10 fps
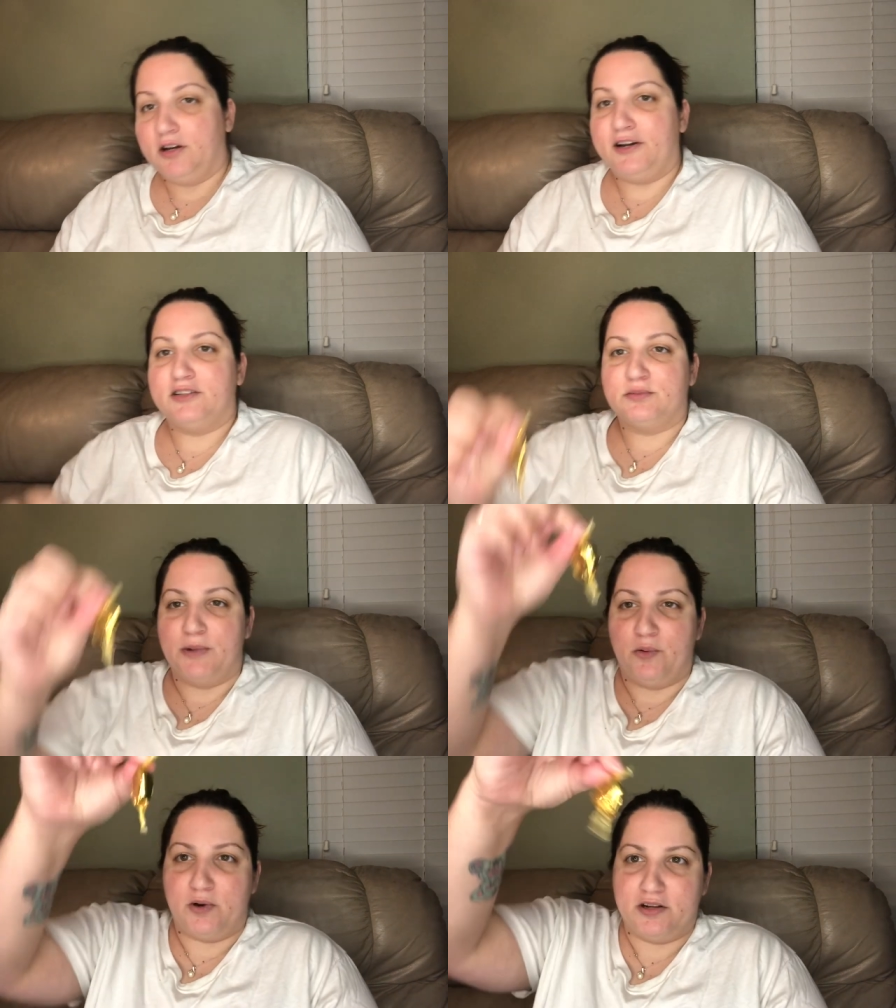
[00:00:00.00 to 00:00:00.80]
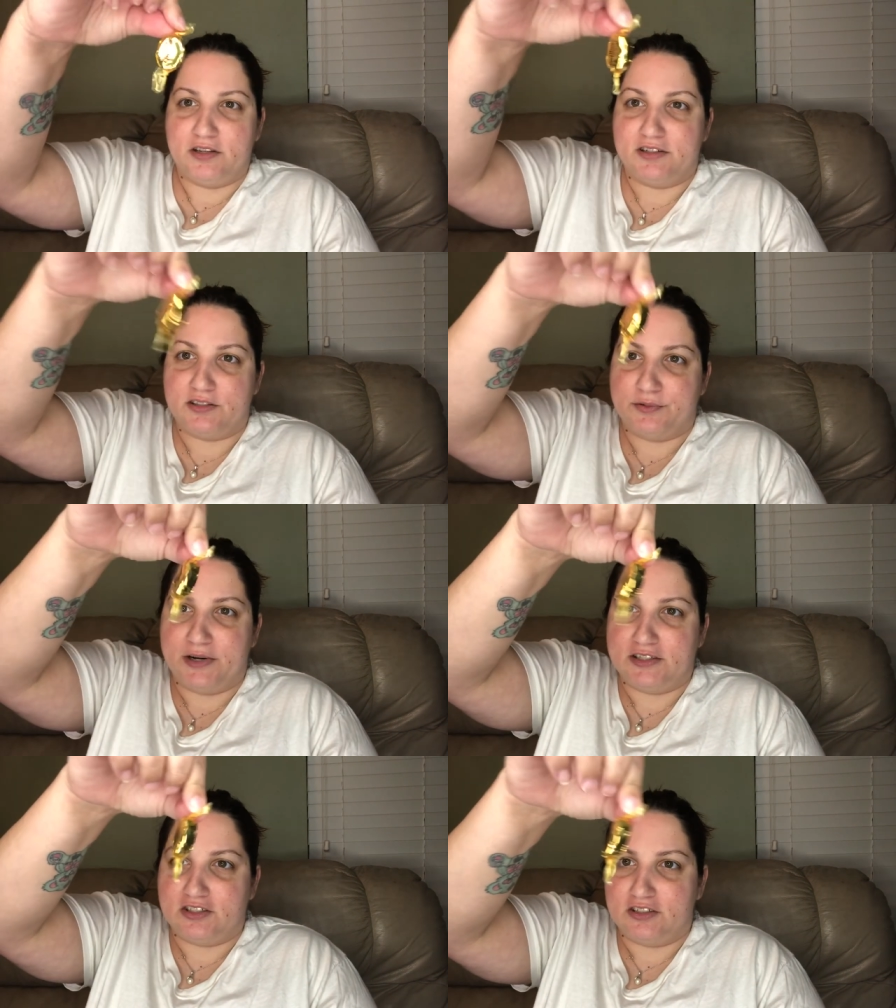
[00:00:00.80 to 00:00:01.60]
Here's my Werther's
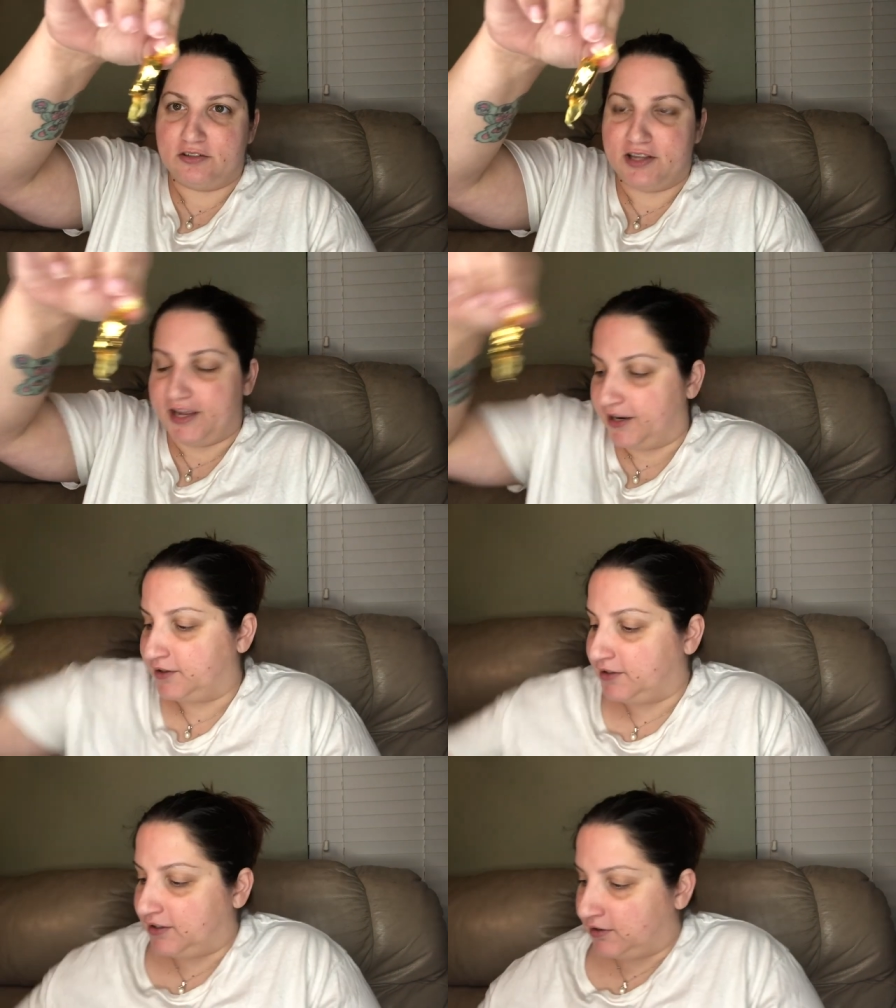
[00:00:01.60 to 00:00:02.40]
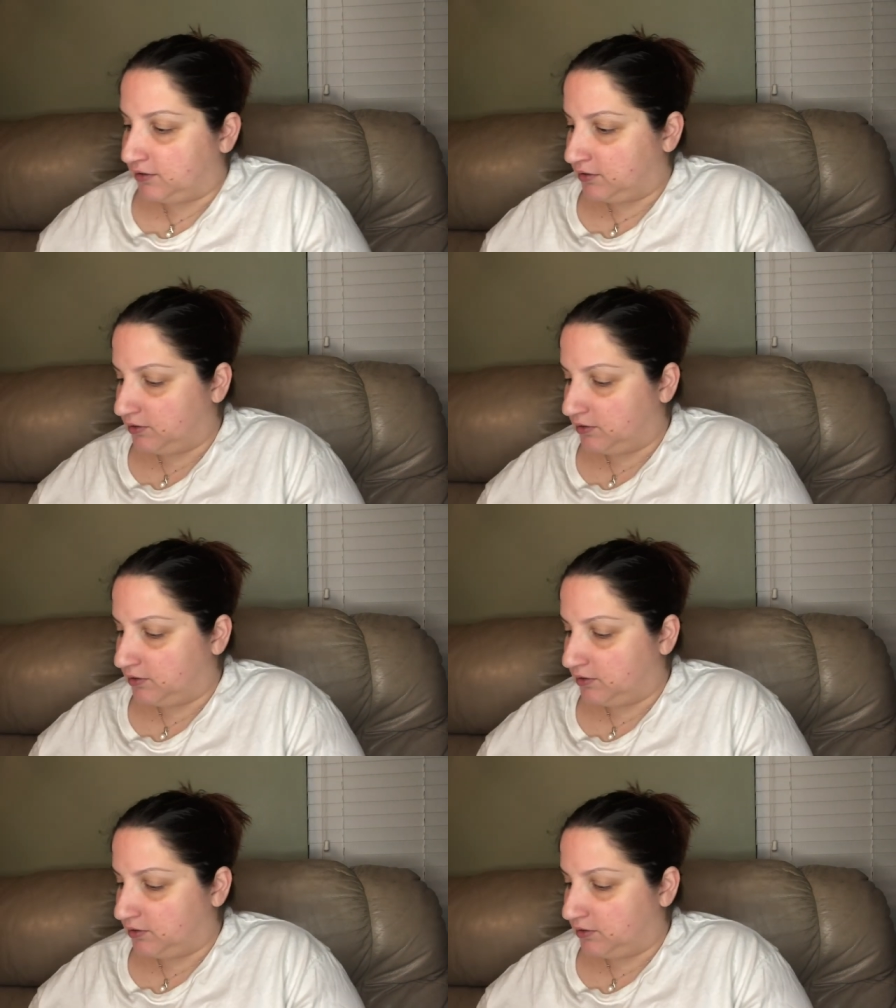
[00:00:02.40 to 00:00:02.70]
Original candy.